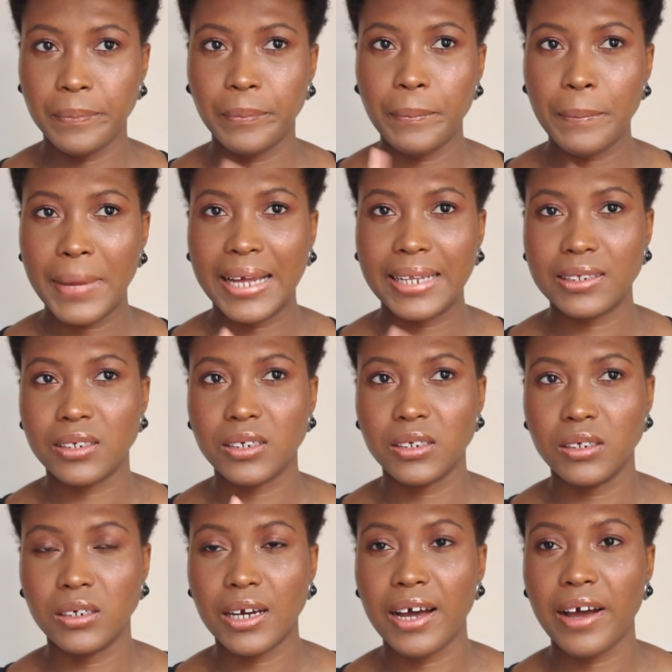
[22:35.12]
matte
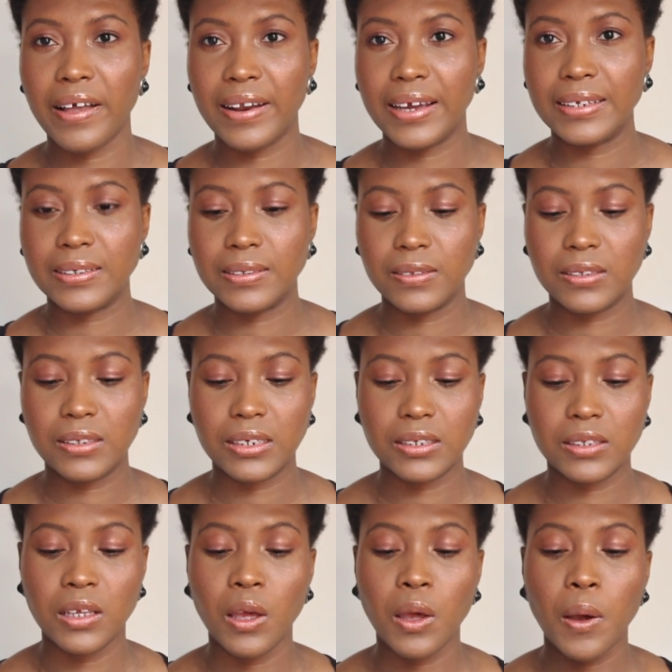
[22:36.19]
highlighting
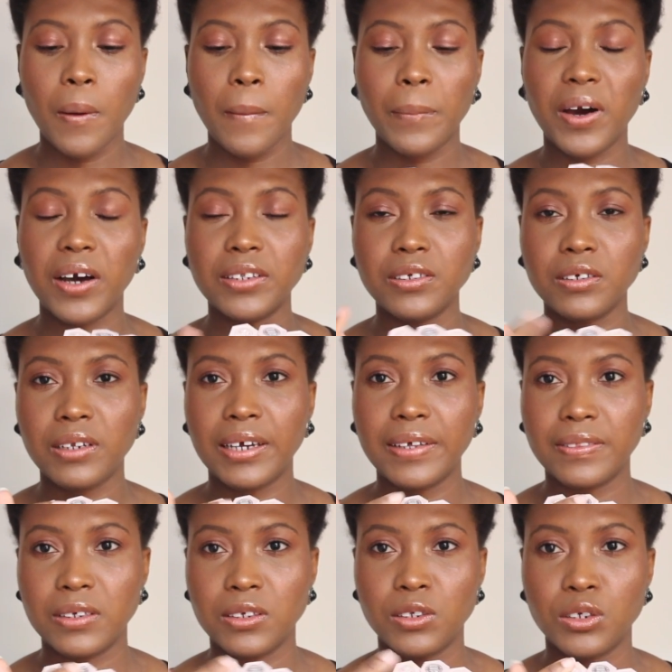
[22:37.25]
sticks. But I do
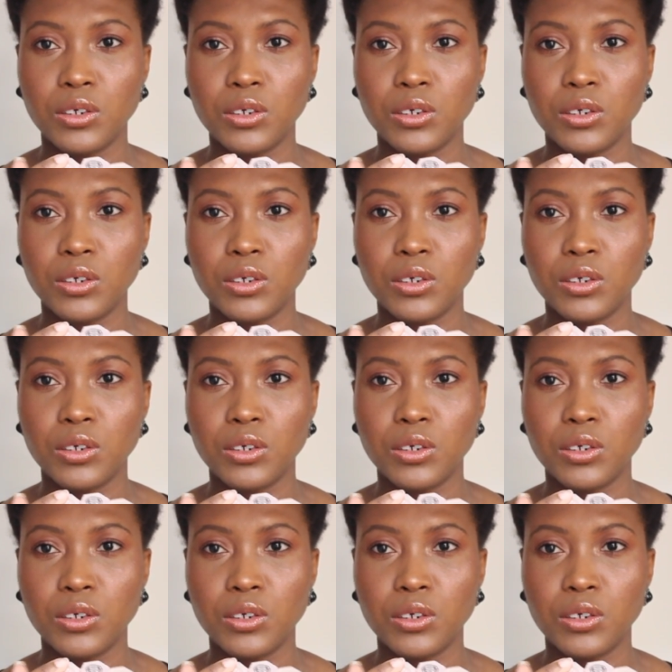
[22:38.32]
like these